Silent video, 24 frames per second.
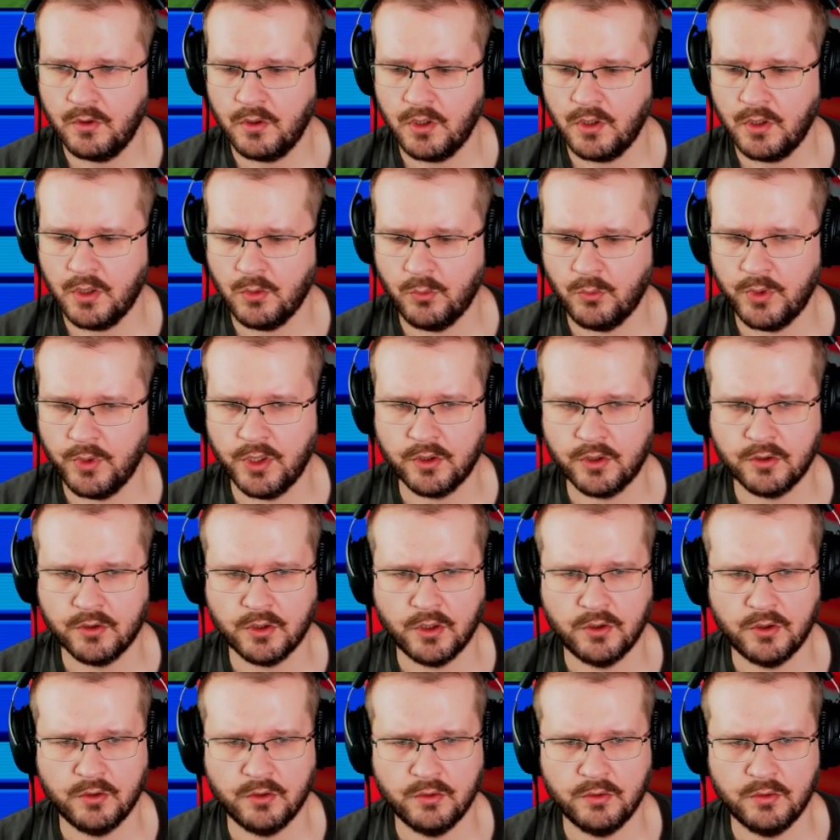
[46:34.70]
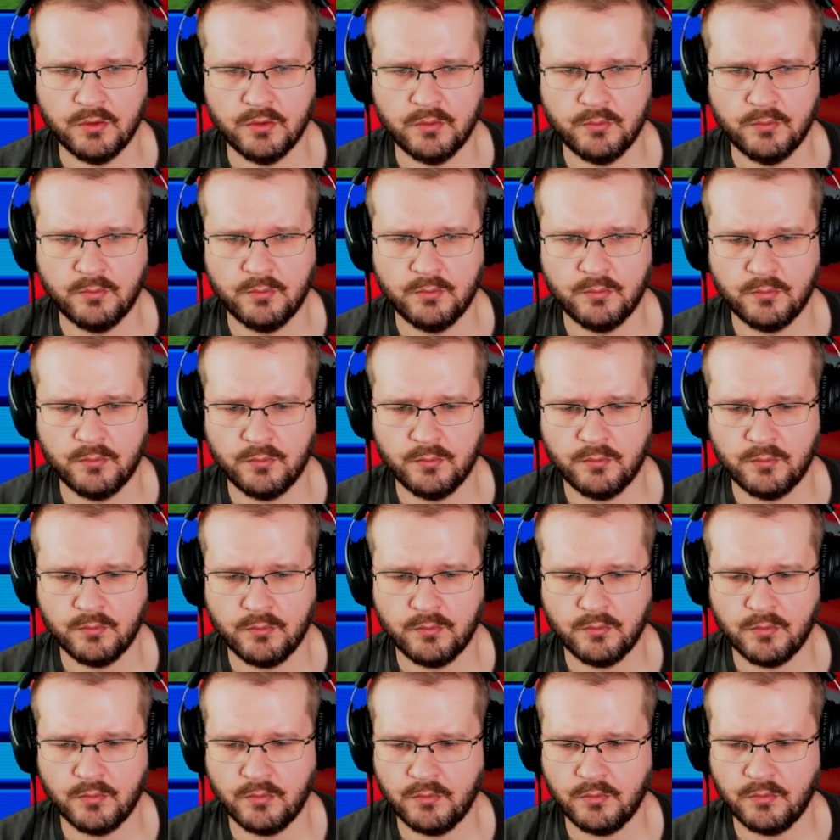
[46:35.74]
And we are gonna do
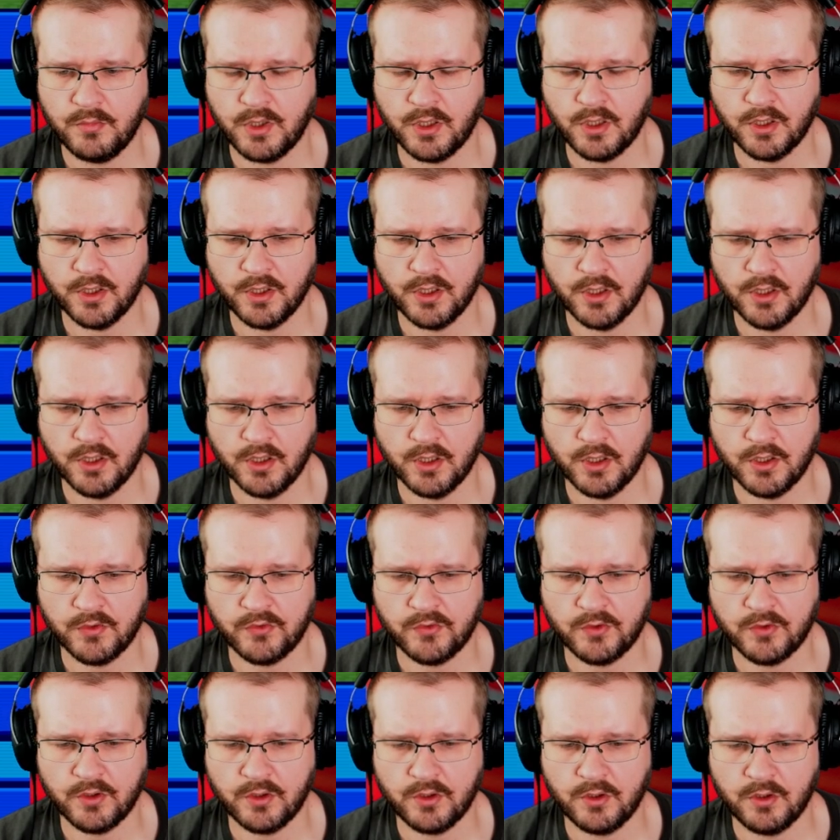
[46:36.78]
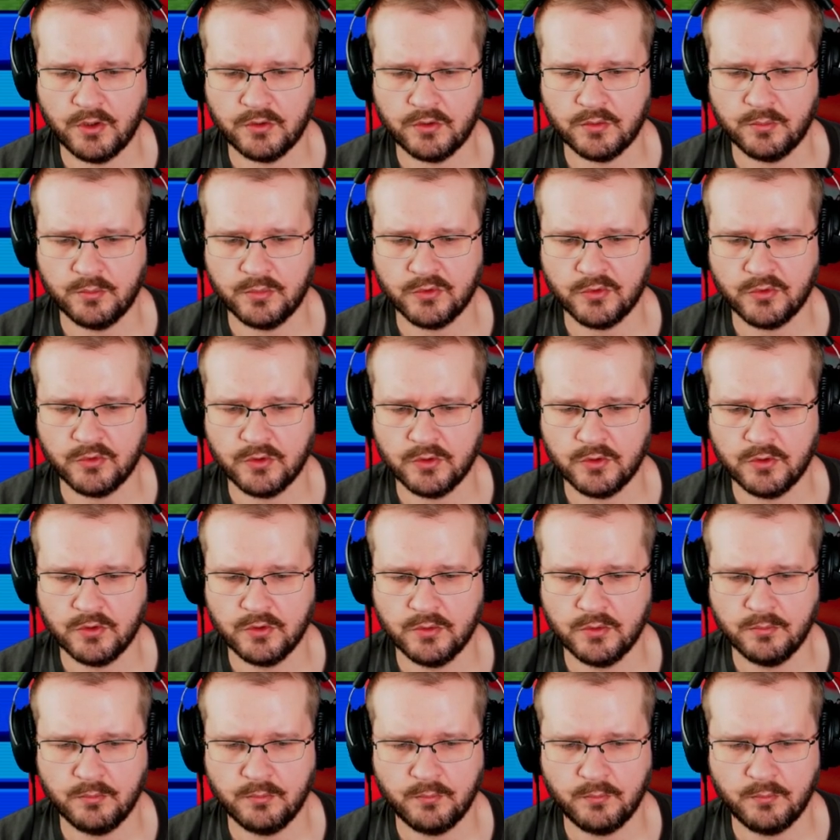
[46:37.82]
a little less than 100% here.